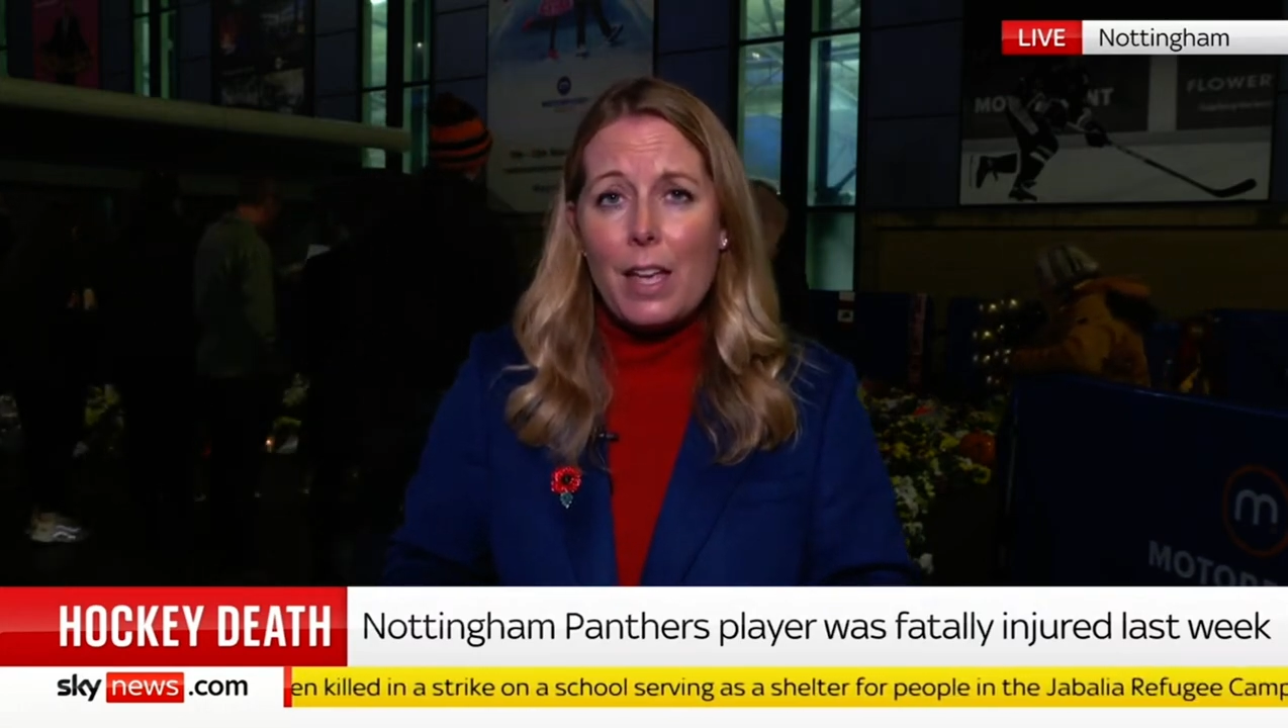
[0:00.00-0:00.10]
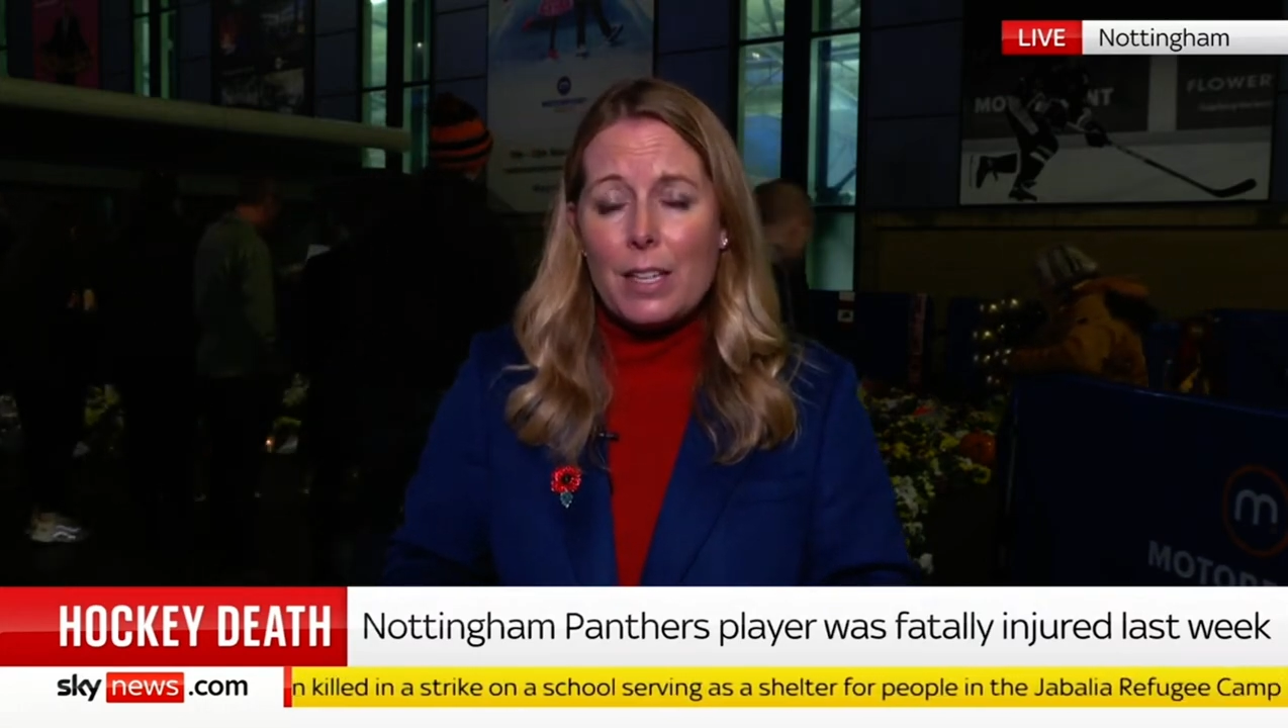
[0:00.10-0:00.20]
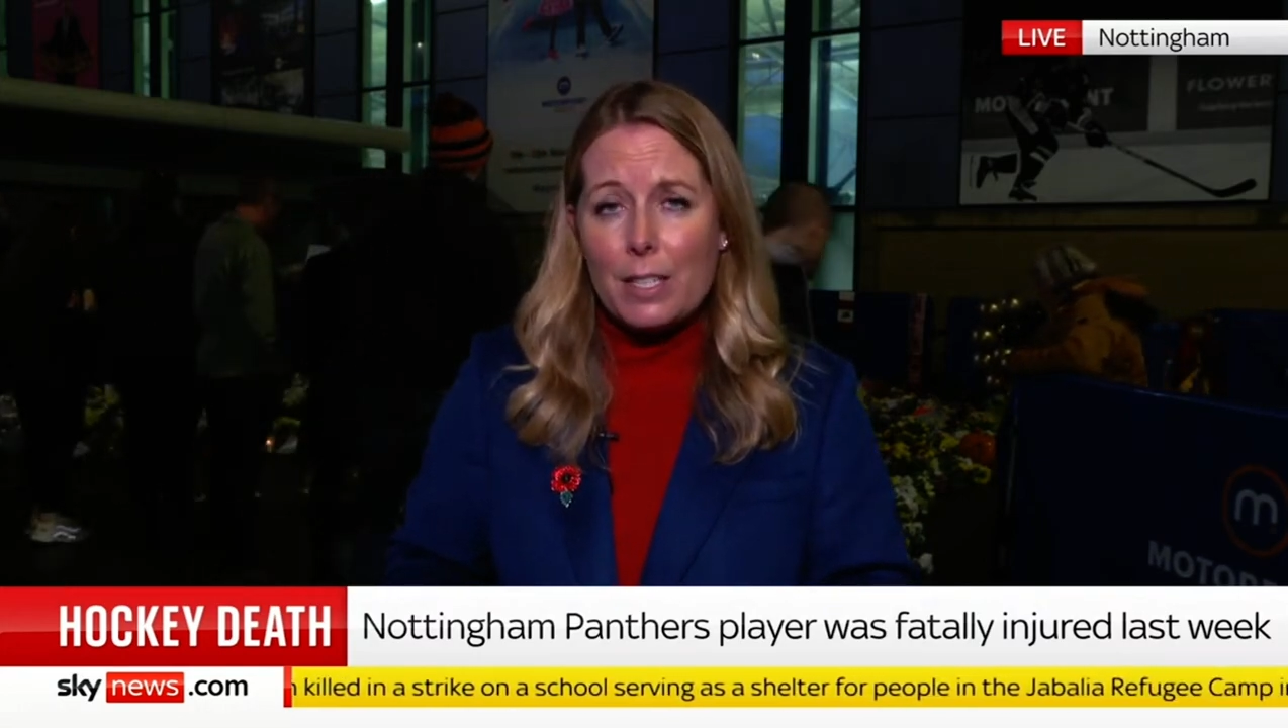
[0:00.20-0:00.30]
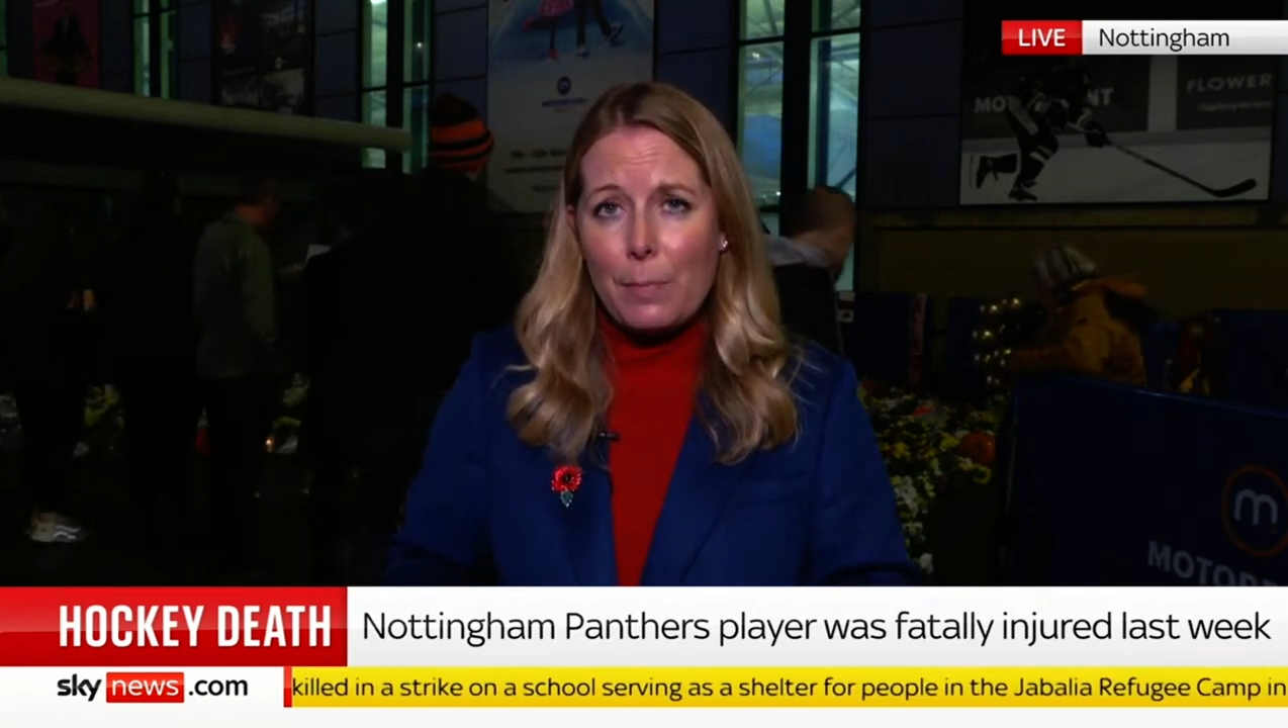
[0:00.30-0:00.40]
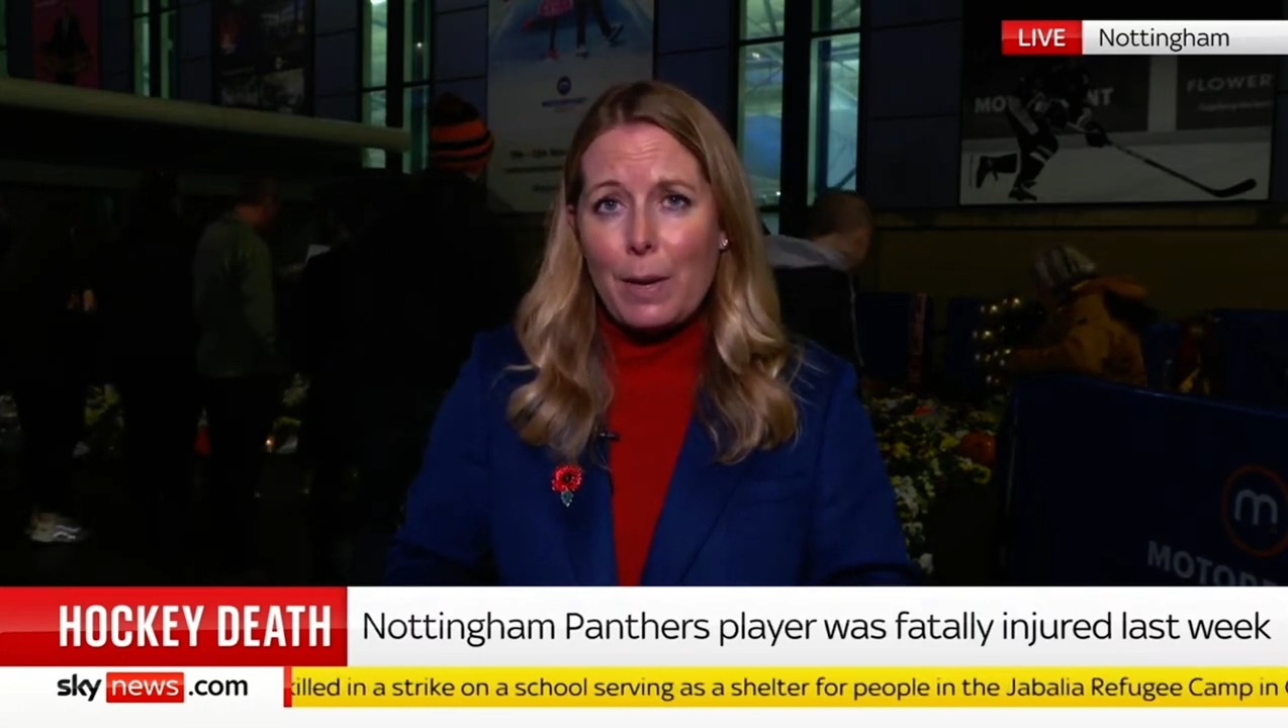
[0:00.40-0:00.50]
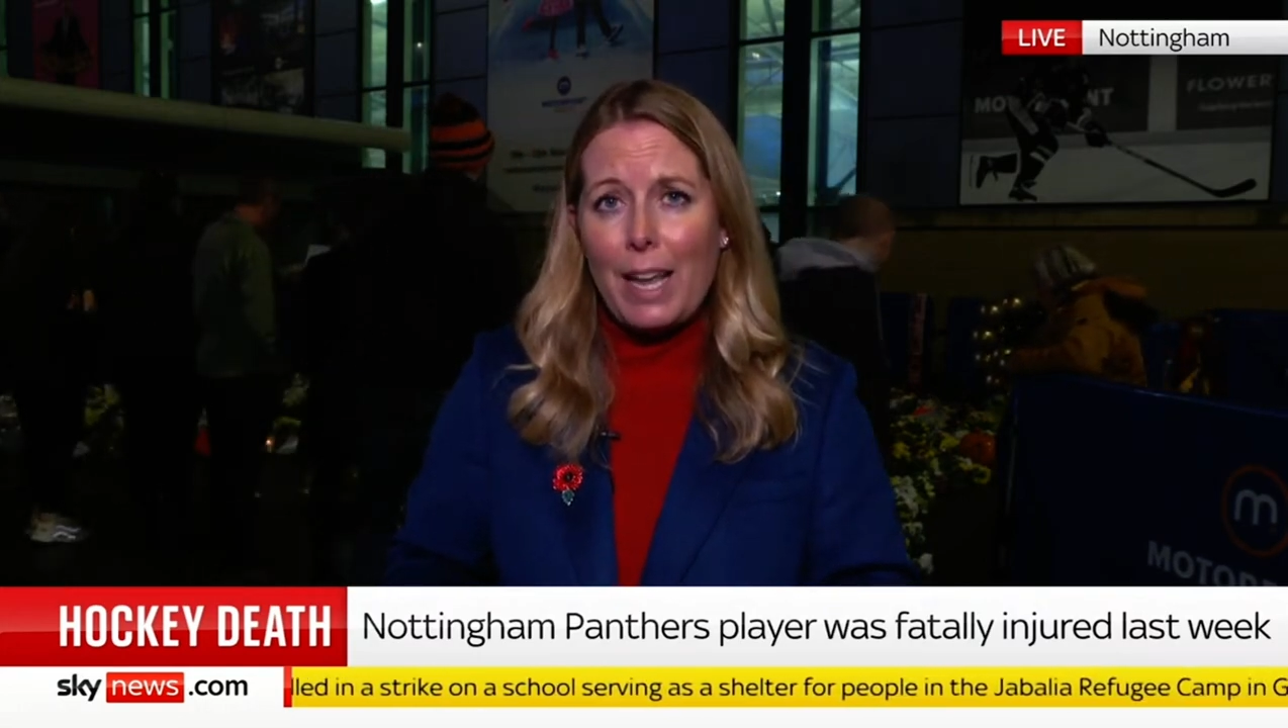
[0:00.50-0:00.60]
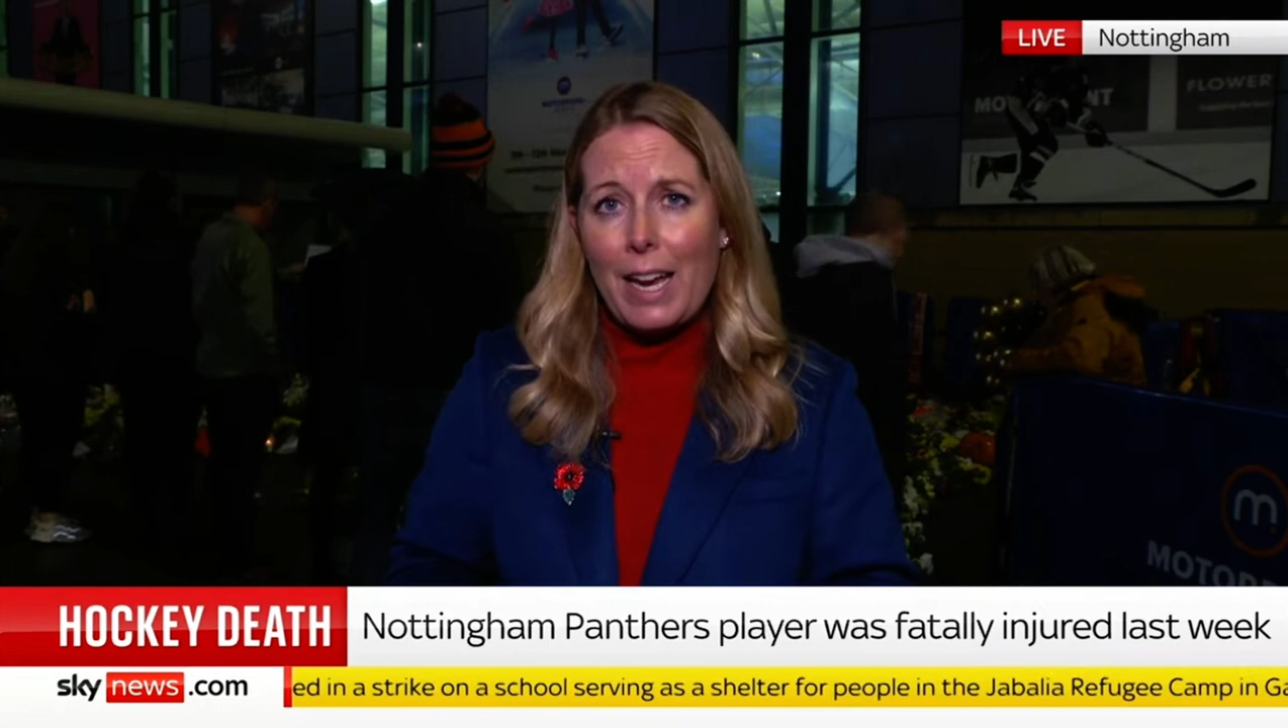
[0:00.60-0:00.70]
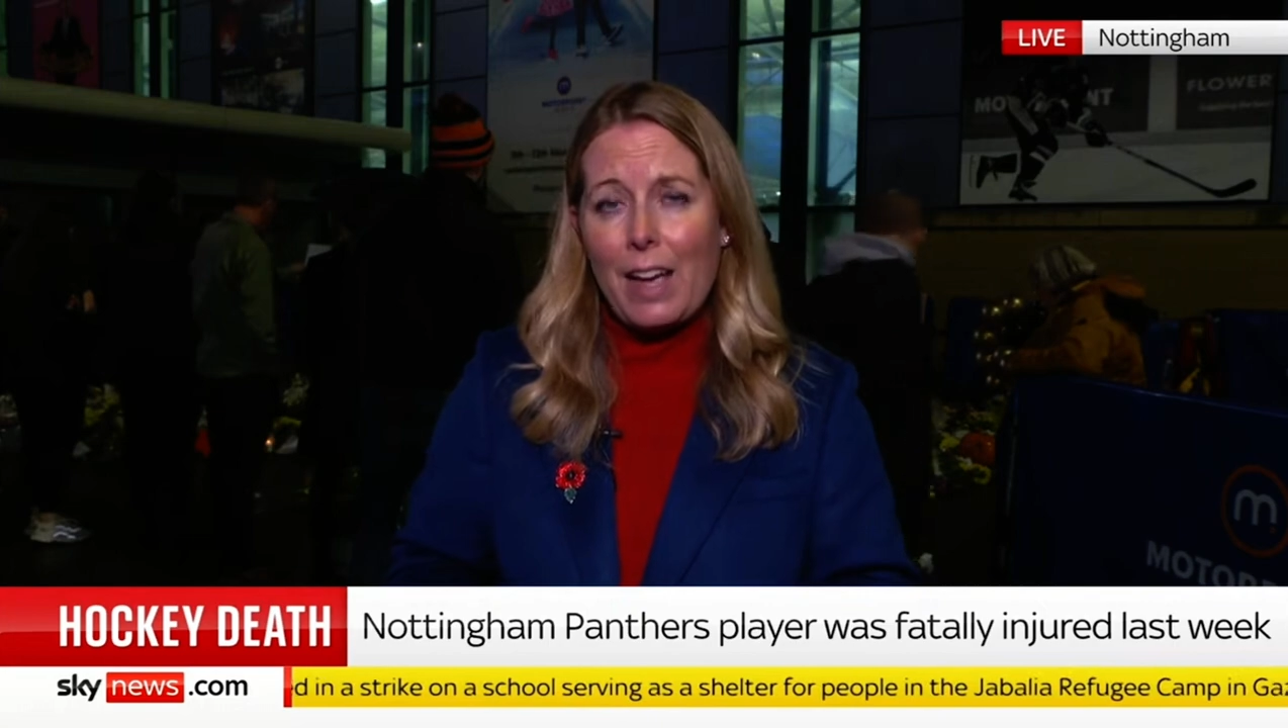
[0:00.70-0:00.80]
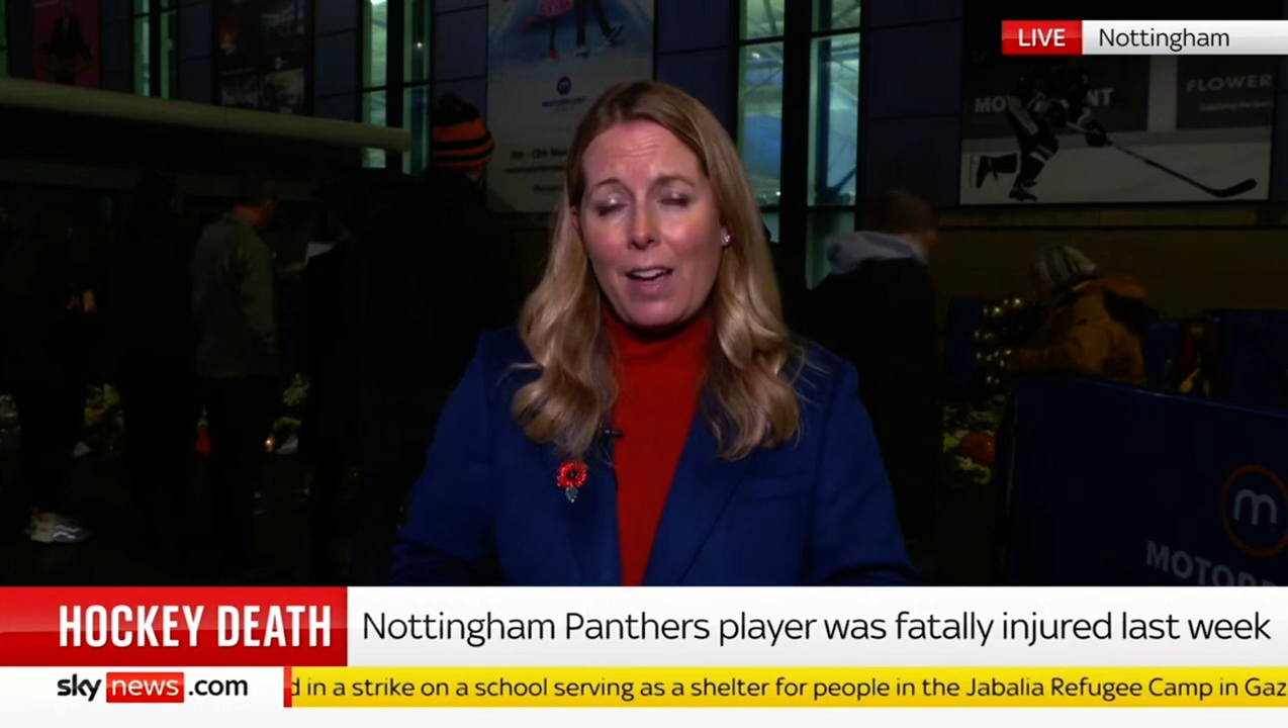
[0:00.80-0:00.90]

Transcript: uh, to play